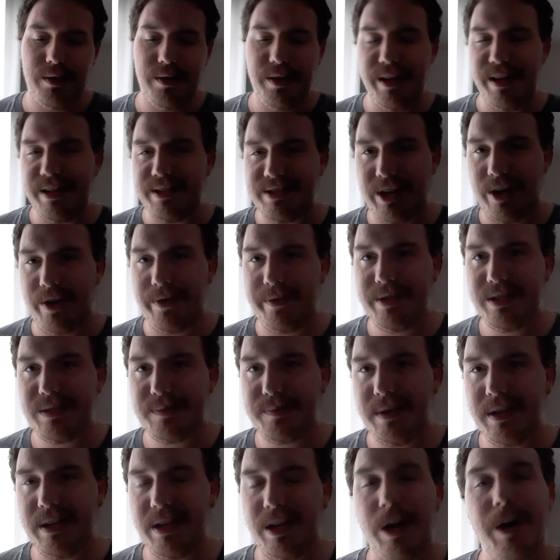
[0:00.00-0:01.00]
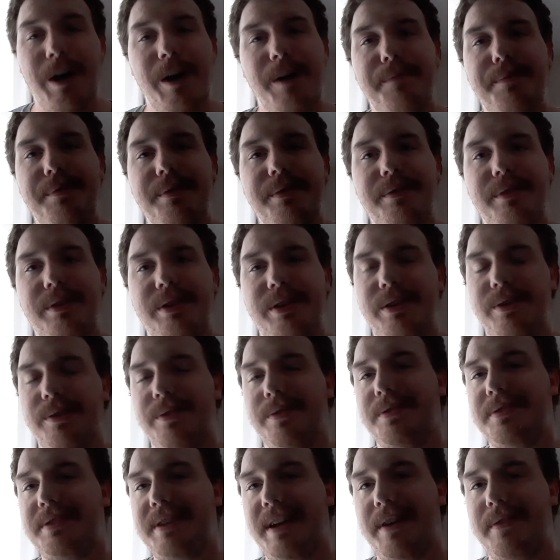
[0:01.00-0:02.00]
it's always been
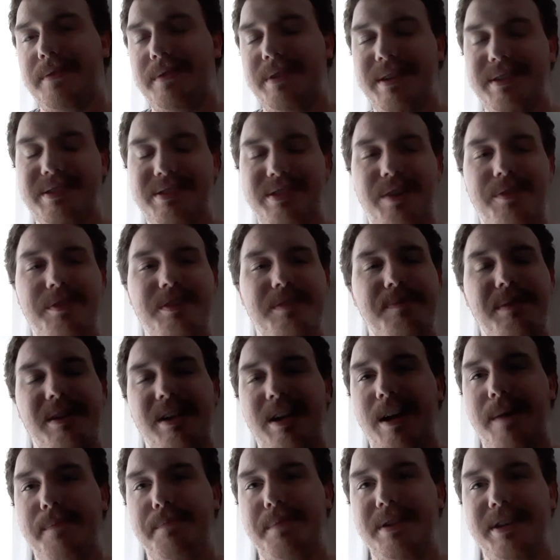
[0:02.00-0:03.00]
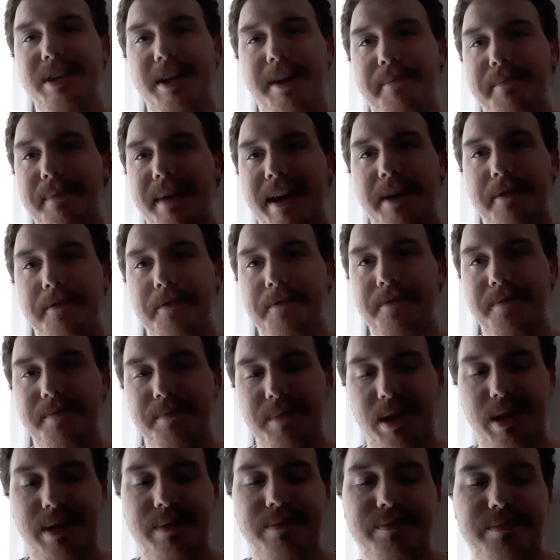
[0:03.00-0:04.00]
uphill down, it's always been an up and down battle for
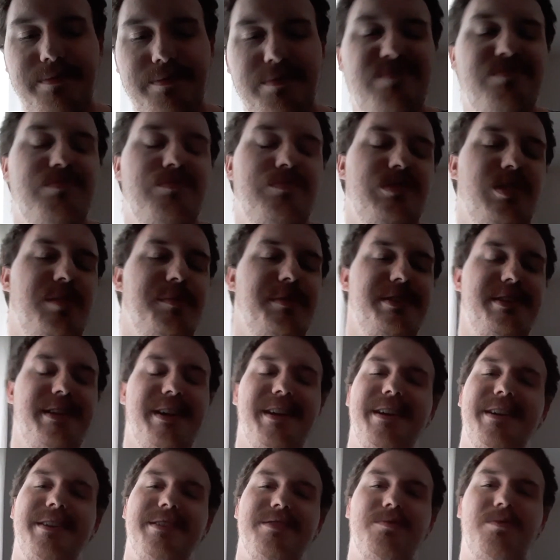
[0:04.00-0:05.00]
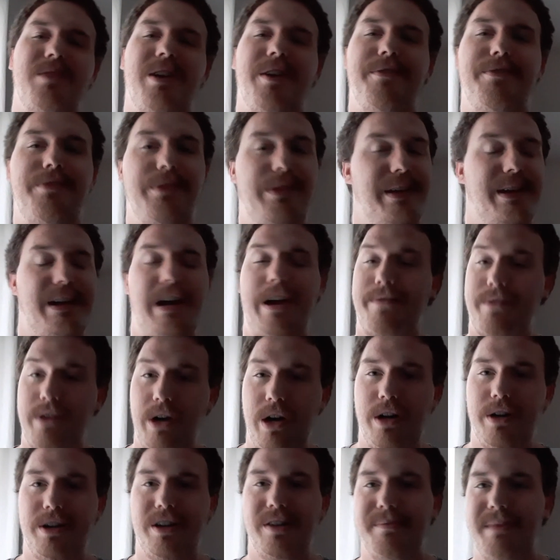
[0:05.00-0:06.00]
me. There'll be days where I feel like I've
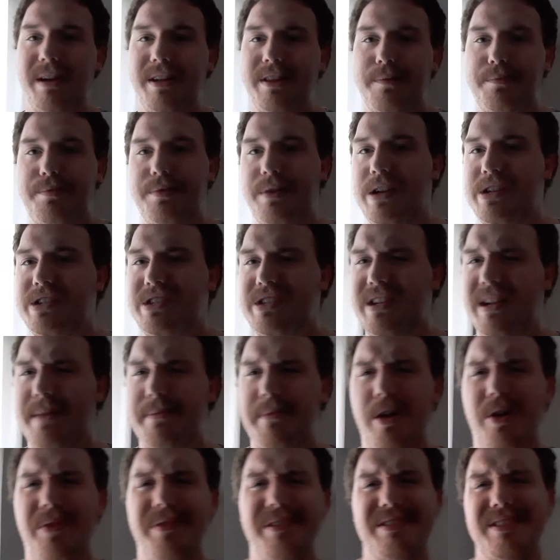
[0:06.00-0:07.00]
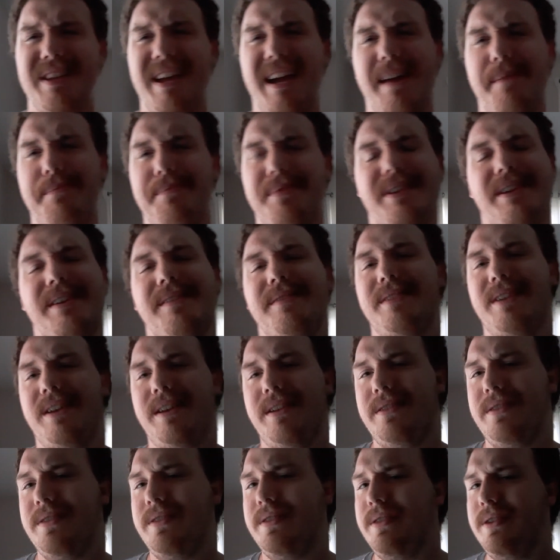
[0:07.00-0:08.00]
conquered my depression, I'm always happy, and
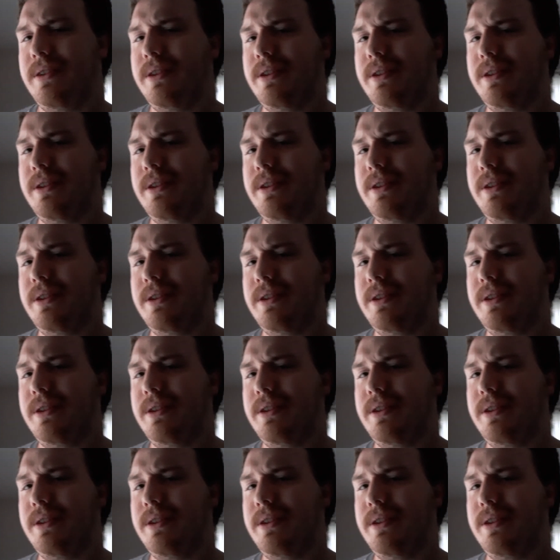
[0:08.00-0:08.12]
then